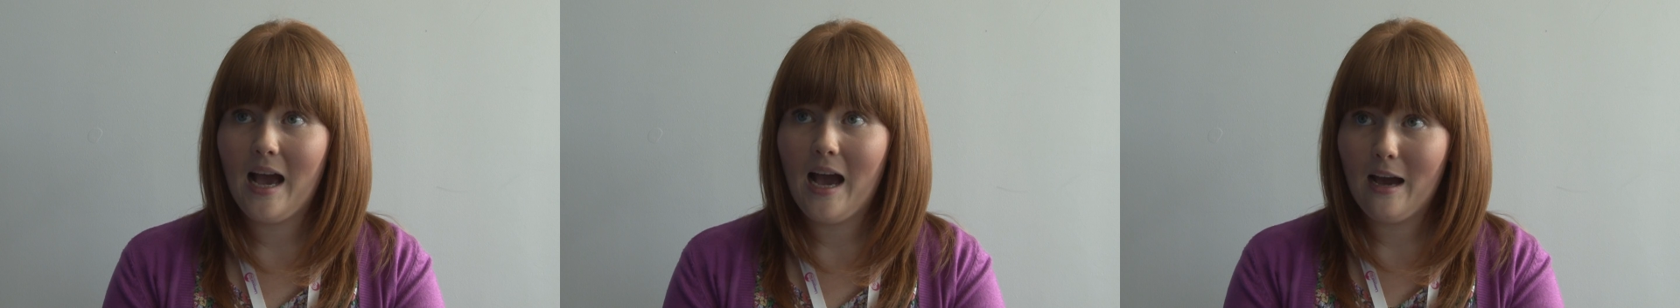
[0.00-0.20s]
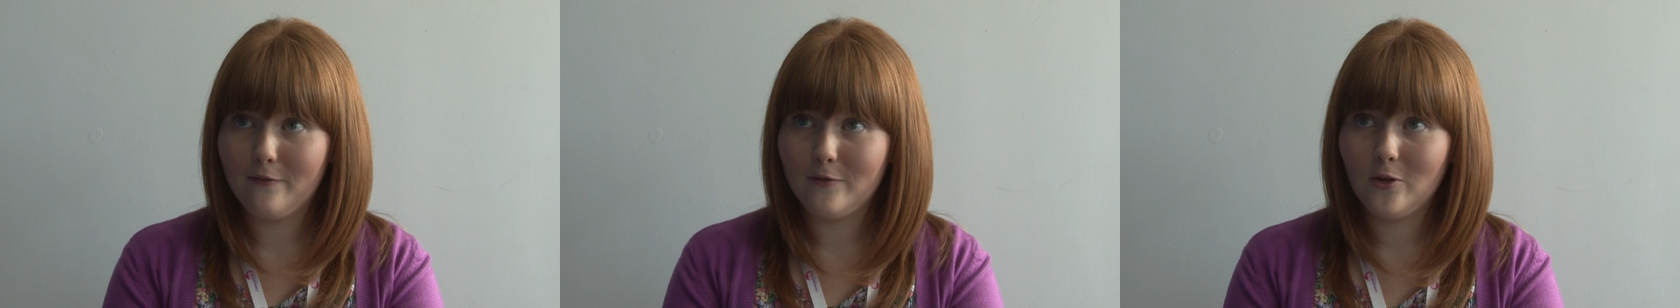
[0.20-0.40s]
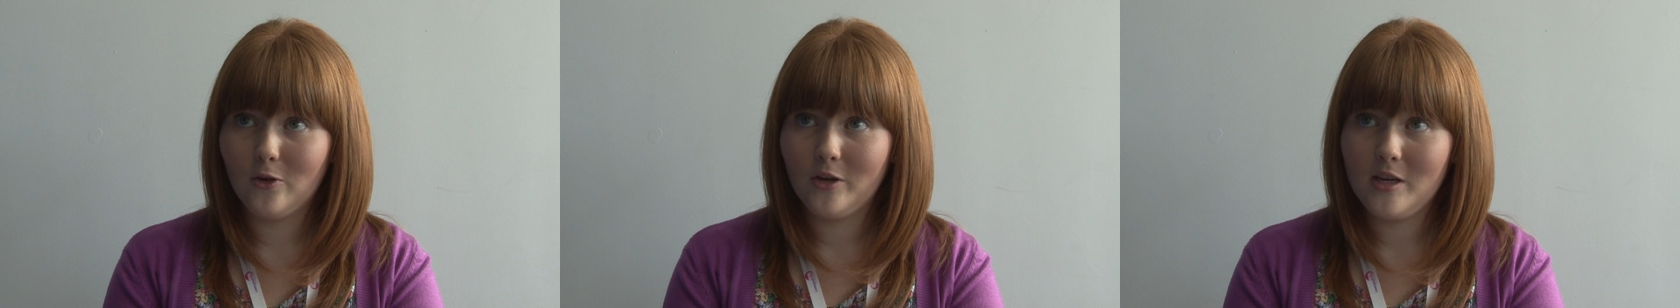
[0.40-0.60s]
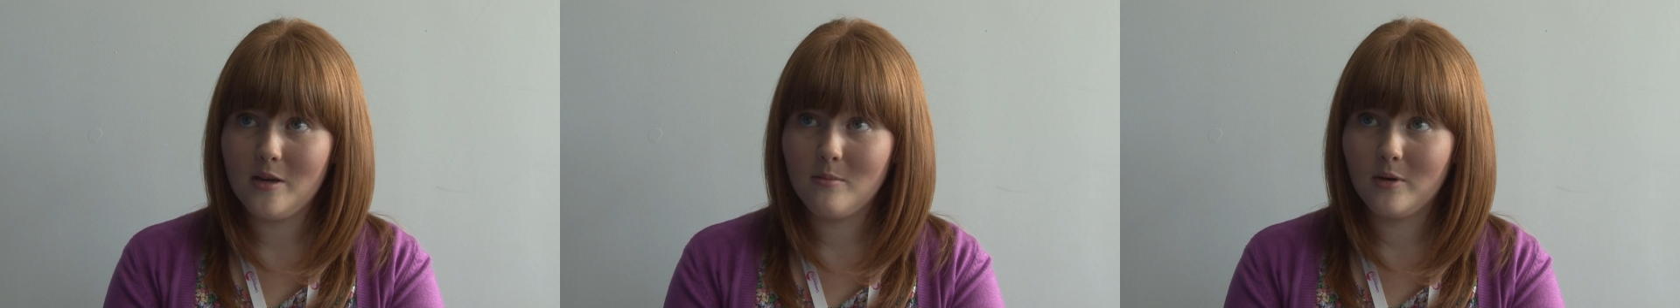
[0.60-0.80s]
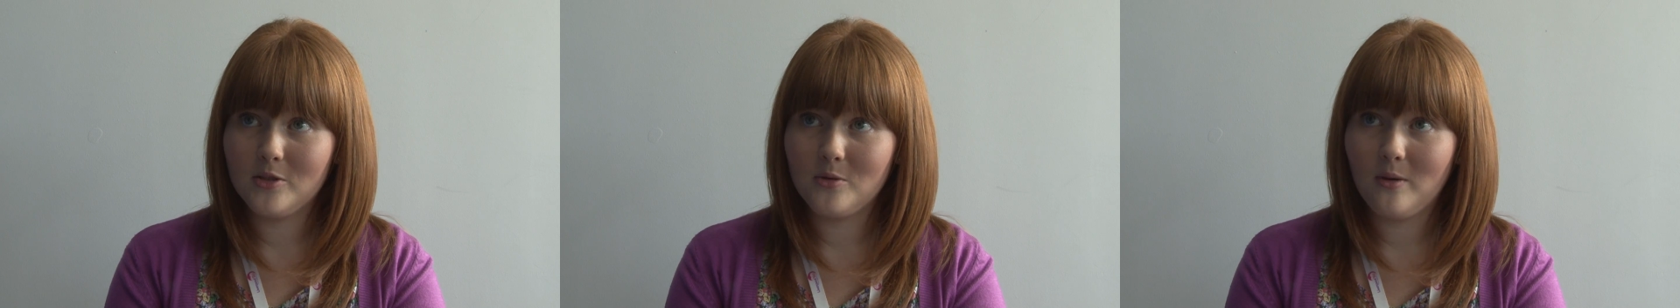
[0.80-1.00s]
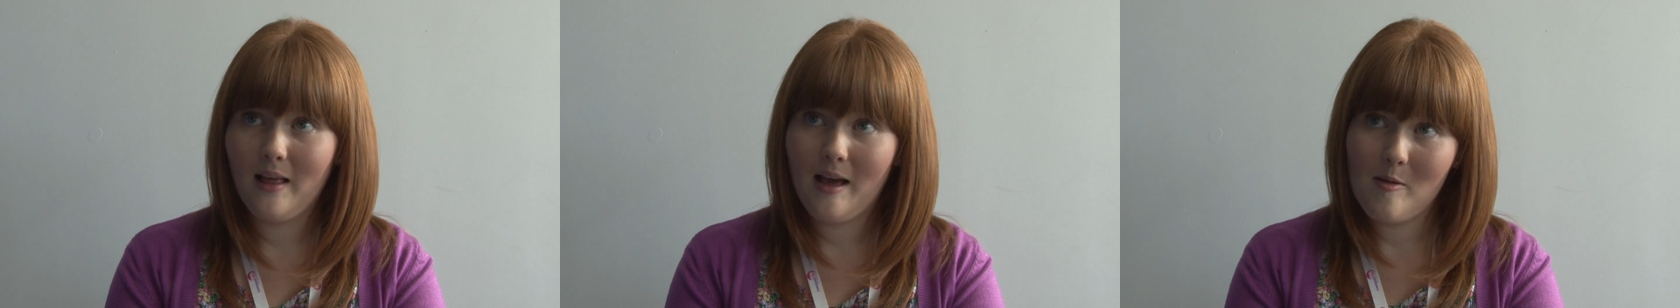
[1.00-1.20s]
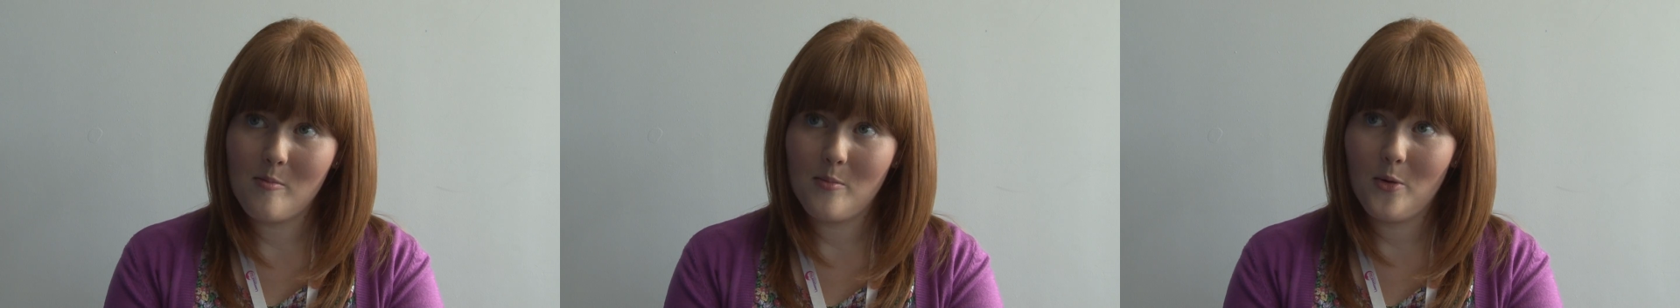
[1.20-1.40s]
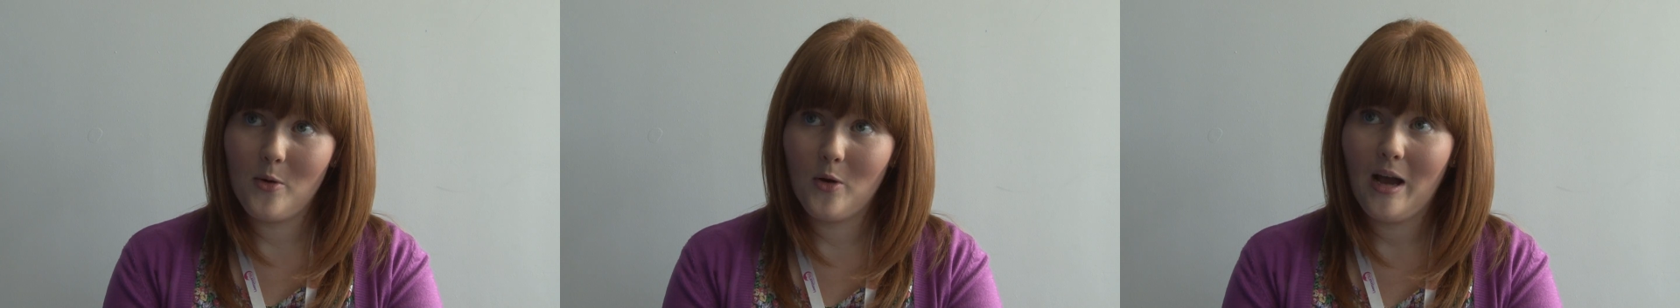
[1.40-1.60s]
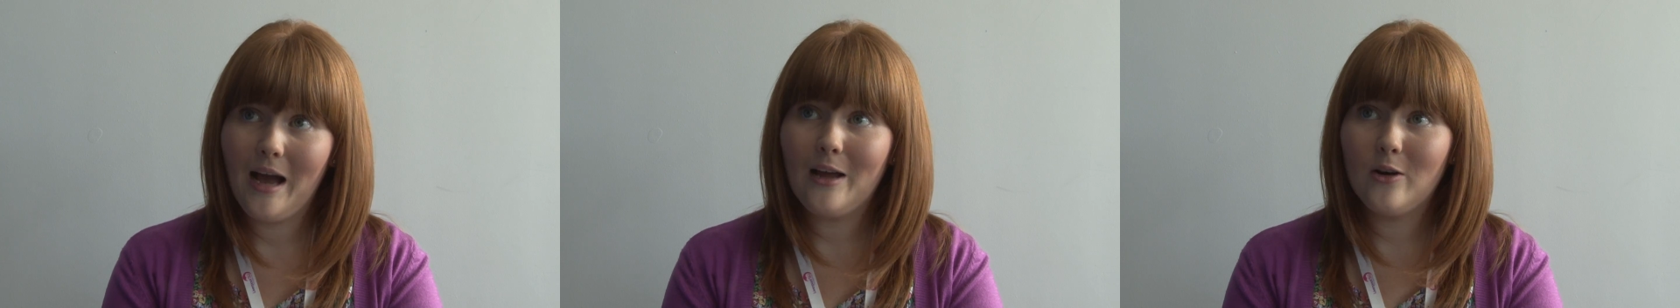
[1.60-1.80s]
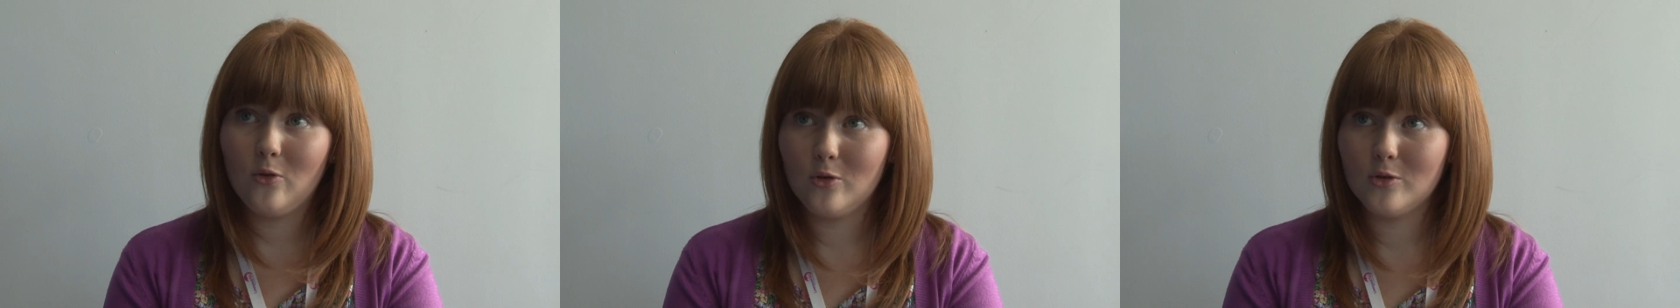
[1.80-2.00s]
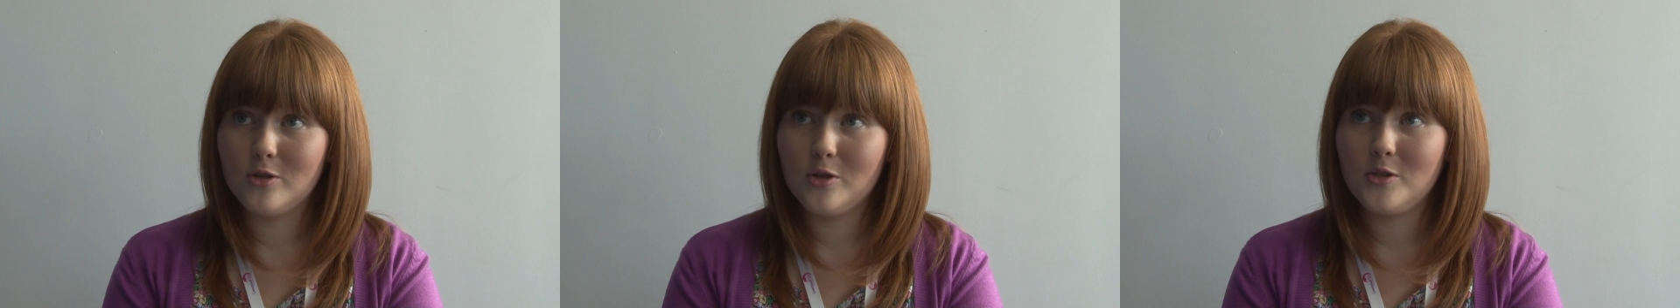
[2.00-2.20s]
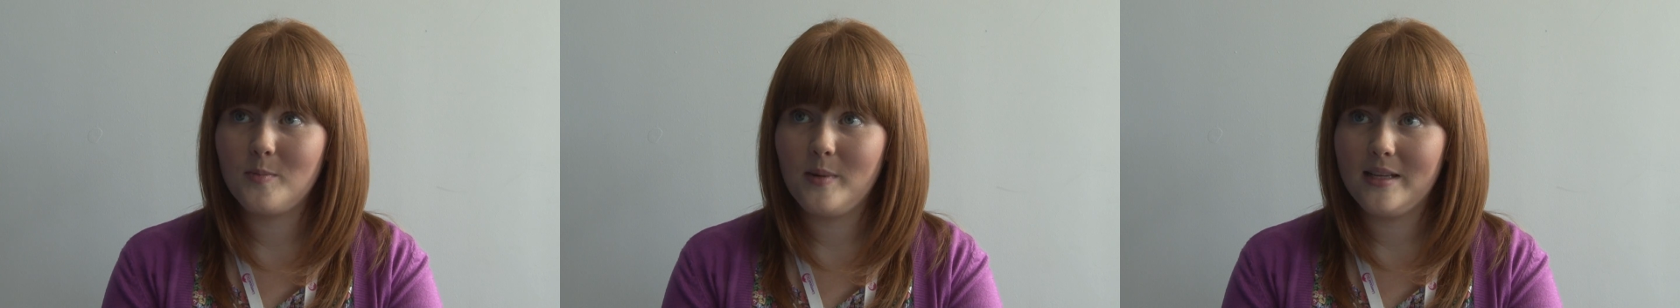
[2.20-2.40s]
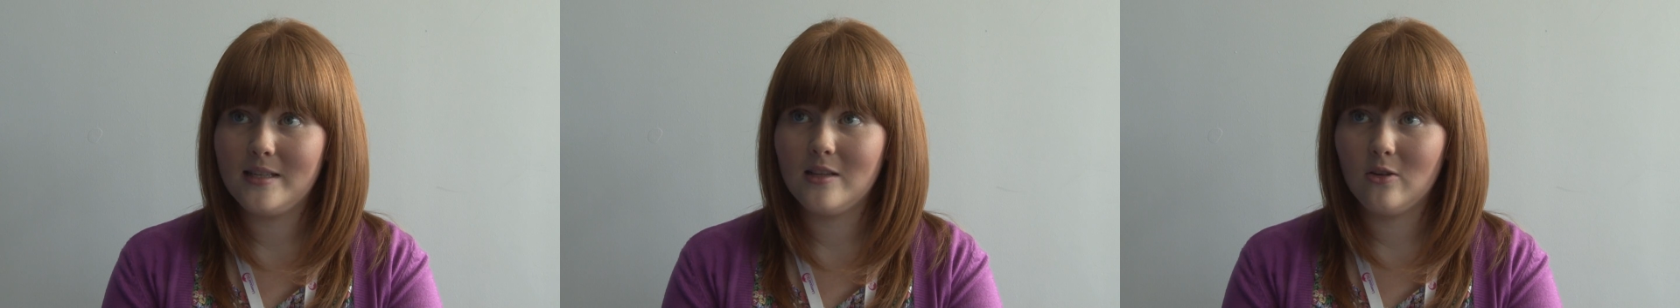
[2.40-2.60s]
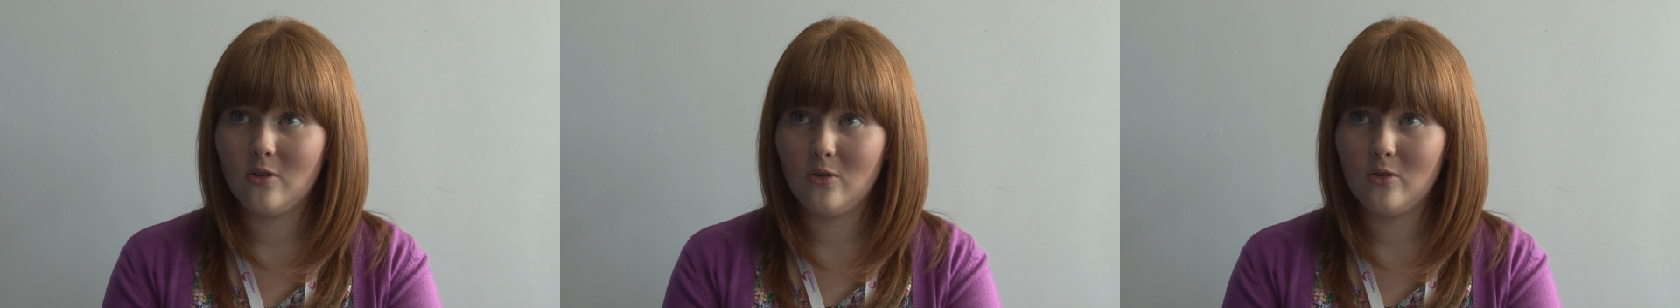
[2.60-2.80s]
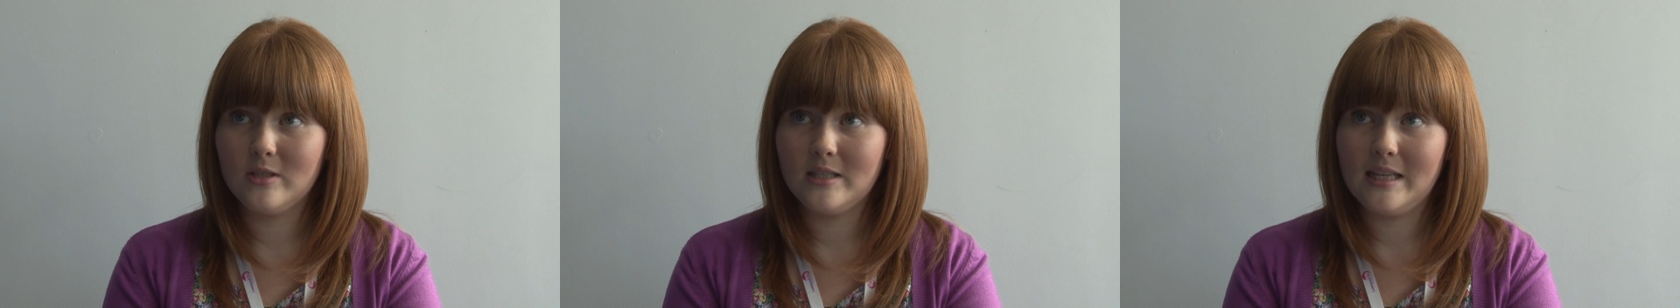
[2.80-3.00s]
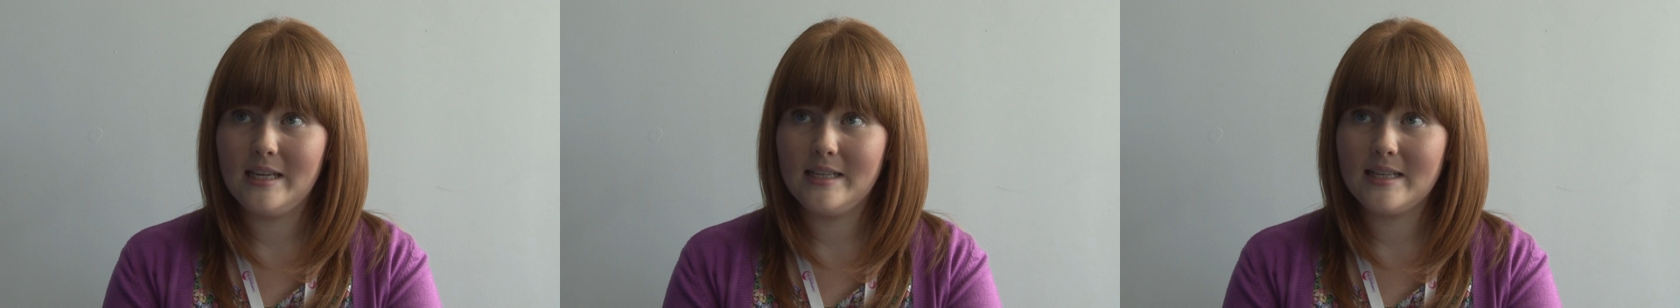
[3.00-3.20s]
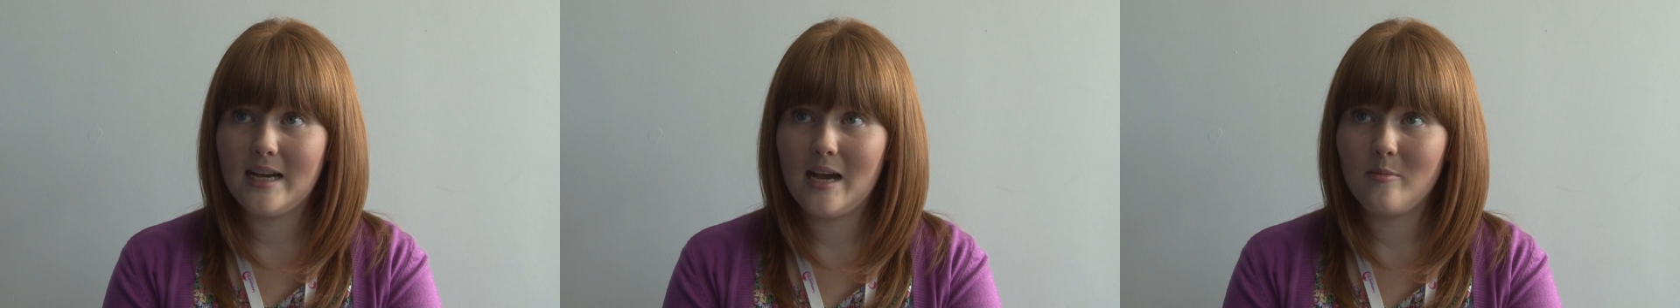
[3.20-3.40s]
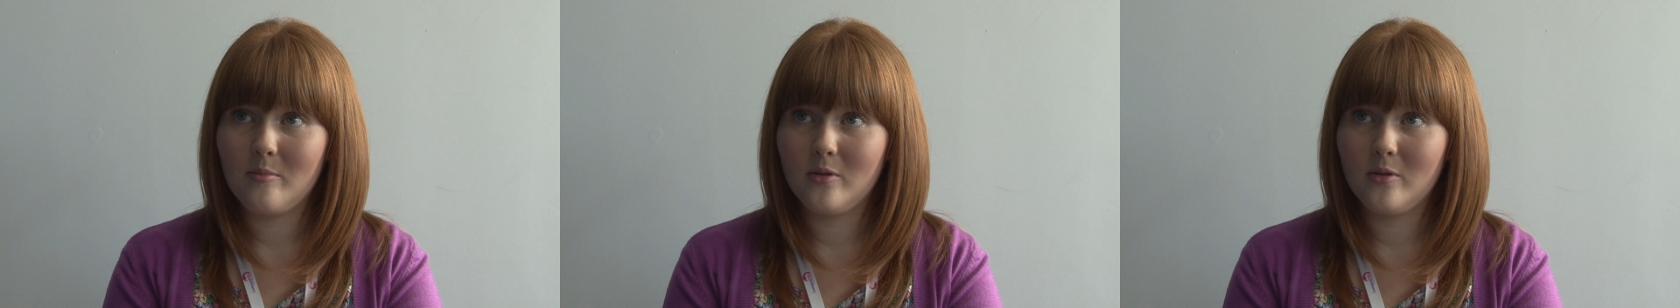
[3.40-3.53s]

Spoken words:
have a look at your module handbook and also speak to the course leader,